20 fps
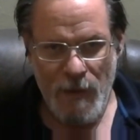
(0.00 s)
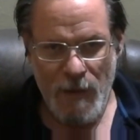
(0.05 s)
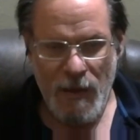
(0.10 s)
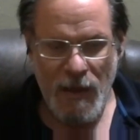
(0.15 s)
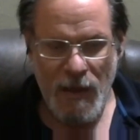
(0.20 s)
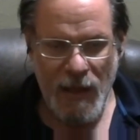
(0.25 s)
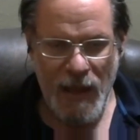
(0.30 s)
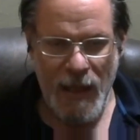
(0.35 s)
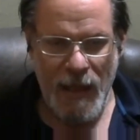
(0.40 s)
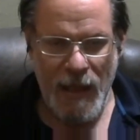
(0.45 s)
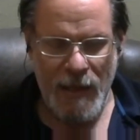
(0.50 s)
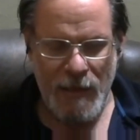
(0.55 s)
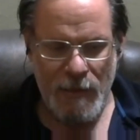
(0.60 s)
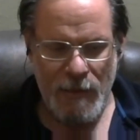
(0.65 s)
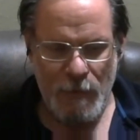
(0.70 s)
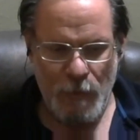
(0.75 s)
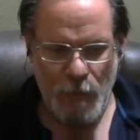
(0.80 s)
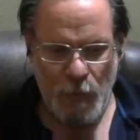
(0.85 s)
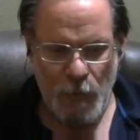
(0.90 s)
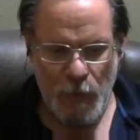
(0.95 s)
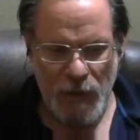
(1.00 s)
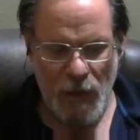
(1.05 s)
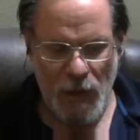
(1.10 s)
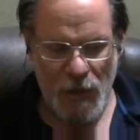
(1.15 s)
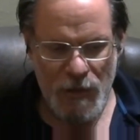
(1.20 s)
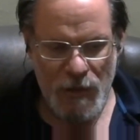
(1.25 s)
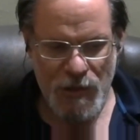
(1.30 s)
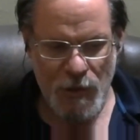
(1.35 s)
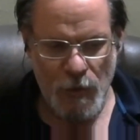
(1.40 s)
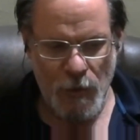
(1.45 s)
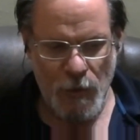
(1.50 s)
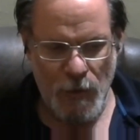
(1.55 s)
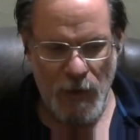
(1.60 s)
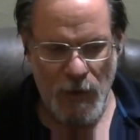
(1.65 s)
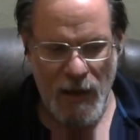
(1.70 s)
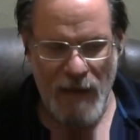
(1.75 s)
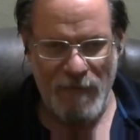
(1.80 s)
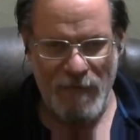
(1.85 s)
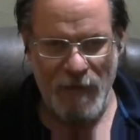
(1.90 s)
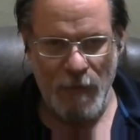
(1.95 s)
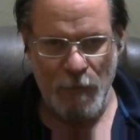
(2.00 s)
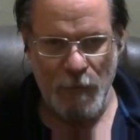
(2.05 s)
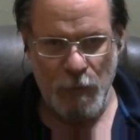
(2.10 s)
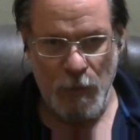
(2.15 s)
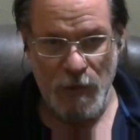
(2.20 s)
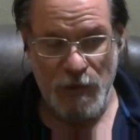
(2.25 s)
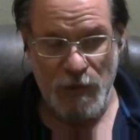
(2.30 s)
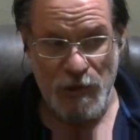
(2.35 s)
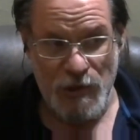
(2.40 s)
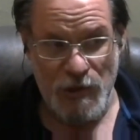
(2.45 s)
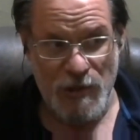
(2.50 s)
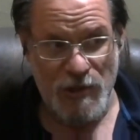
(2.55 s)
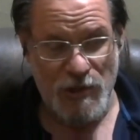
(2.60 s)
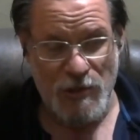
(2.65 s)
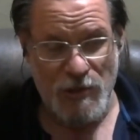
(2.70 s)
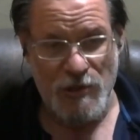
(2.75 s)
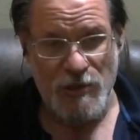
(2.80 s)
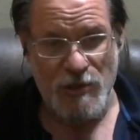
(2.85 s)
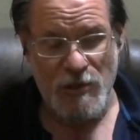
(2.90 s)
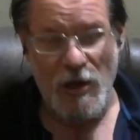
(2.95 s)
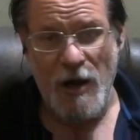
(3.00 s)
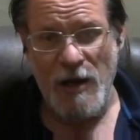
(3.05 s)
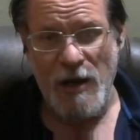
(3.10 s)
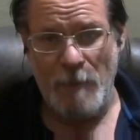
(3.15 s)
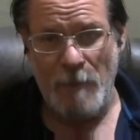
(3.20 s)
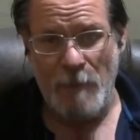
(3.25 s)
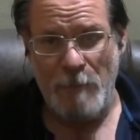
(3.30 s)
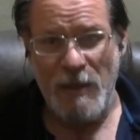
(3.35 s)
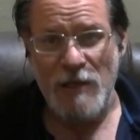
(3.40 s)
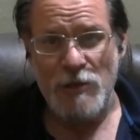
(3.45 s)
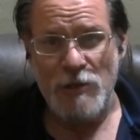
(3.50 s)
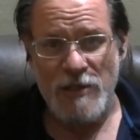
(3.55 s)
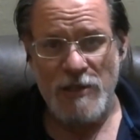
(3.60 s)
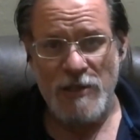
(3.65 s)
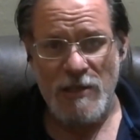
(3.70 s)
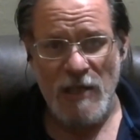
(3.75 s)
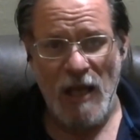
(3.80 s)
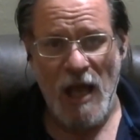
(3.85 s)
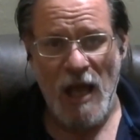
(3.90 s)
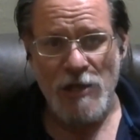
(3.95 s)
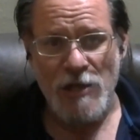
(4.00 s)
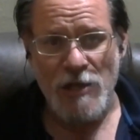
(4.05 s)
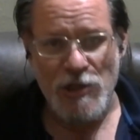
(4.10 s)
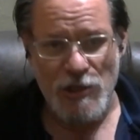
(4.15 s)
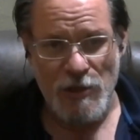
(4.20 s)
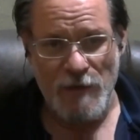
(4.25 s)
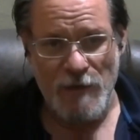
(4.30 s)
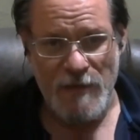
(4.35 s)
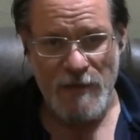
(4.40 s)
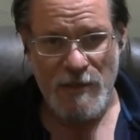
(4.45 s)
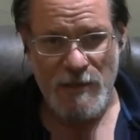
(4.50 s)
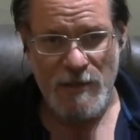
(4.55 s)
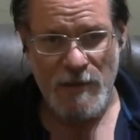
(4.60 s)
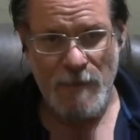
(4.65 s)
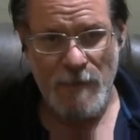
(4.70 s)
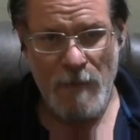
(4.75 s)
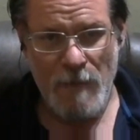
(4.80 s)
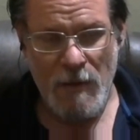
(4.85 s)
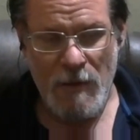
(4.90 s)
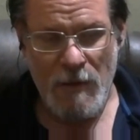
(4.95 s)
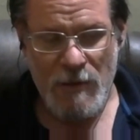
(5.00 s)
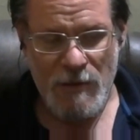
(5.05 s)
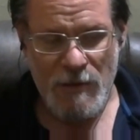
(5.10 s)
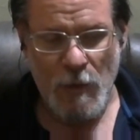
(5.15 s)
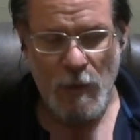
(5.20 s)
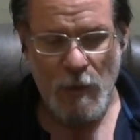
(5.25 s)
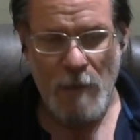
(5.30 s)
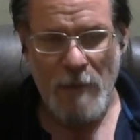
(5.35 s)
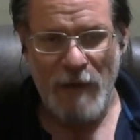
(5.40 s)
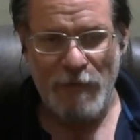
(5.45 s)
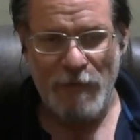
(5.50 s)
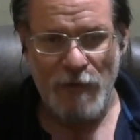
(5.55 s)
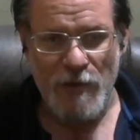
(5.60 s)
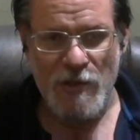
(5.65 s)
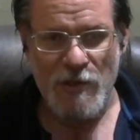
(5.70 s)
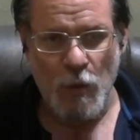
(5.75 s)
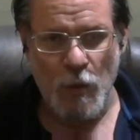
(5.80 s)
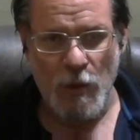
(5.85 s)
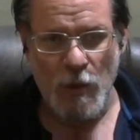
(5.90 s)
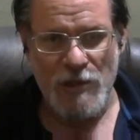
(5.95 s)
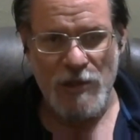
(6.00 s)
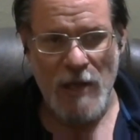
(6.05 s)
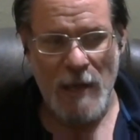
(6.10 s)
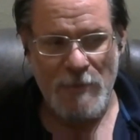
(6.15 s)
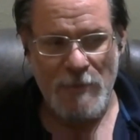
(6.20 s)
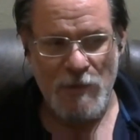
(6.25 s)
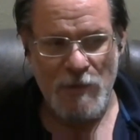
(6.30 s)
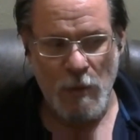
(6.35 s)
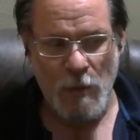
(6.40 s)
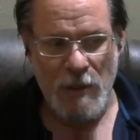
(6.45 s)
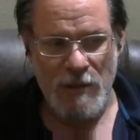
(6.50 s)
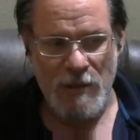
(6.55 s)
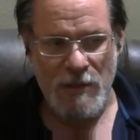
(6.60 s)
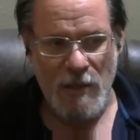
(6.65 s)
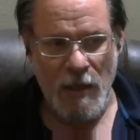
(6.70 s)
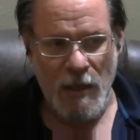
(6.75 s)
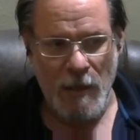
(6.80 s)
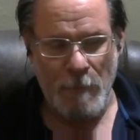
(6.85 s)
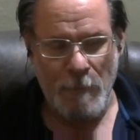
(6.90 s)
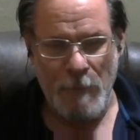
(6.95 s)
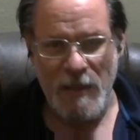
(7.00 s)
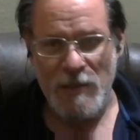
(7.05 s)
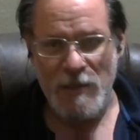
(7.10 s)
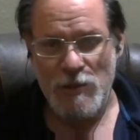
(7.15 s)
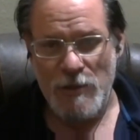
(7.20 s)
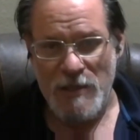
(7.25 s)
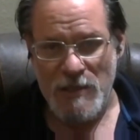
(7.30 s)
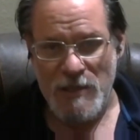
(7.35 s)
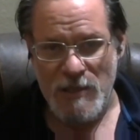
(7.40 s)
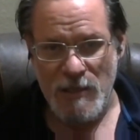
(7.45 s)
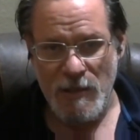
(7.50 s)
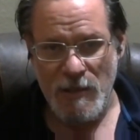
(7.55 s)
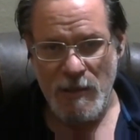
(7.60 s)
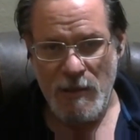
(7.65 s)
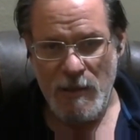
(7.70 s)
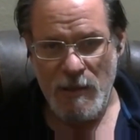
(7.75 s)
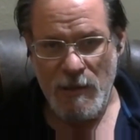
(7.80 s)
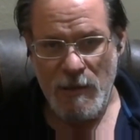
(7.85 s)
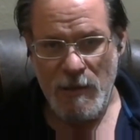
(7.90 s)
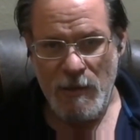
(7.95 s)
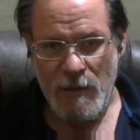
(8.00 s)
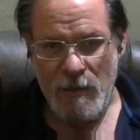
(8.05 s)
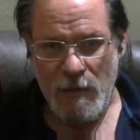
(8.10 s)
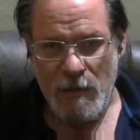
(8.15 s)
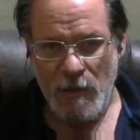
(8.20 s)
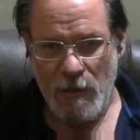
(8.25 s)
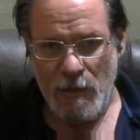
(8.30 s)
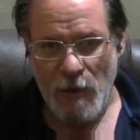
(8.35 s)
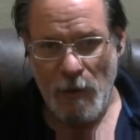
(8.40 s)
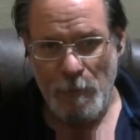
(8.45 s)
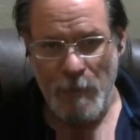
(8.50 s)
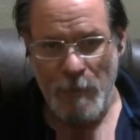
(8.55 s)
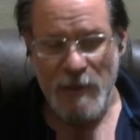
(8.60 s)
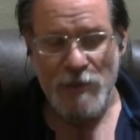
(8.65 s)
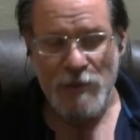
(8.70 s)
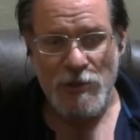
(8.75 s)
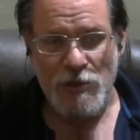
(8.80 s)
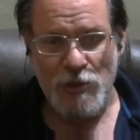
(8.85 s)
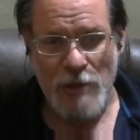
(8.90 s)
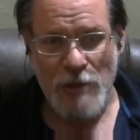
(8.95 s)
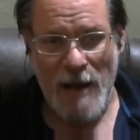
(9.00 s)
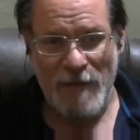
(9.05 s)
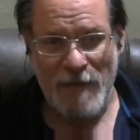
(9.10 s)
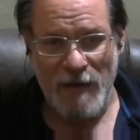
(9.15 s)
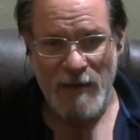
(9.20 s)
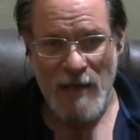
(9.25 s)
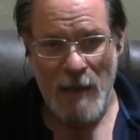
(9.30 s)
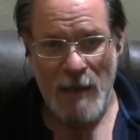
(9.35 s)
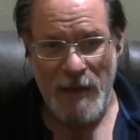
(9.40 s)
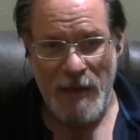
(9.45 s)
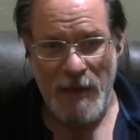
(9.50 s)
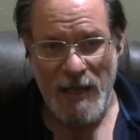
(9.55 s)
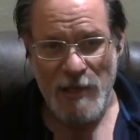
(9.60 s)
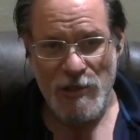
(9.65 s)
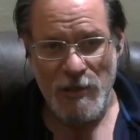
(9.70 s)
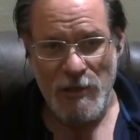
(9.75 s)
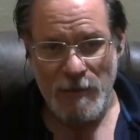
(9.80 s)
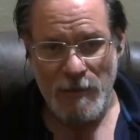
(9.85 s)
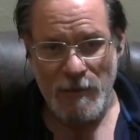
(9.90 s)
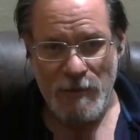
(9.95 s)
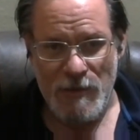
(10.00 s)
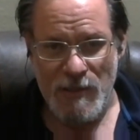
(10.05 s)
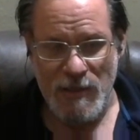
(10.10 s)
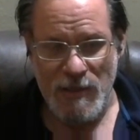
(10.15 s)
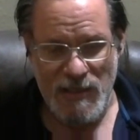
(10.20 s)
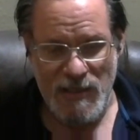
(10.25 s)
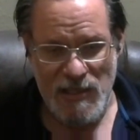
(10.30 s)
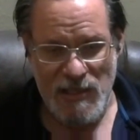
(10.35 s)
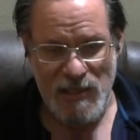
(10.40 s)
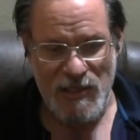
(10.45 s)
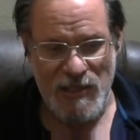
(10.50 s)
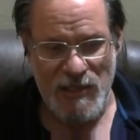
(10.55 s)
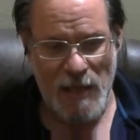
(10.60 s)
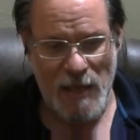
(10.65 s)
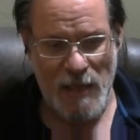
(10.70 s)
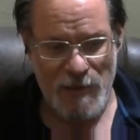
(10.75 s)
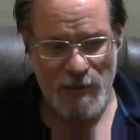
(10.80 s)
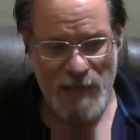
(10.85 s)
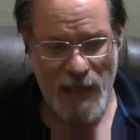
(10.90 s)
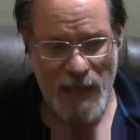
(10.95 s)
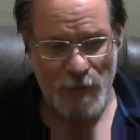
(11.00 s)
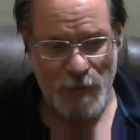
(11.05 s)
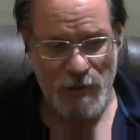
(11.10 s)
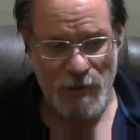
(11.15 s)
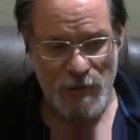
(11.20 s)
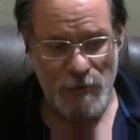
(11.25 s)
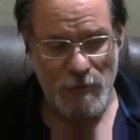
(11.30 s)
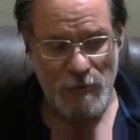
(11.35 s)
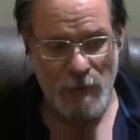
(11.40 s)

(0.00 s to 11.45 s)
Mm-hmm. And we also have just started a Pinterest launch service so one of my first workshops was uh, Pinterest, called Pinterest Traffic Domination, to teach sellers how mm-hmm. to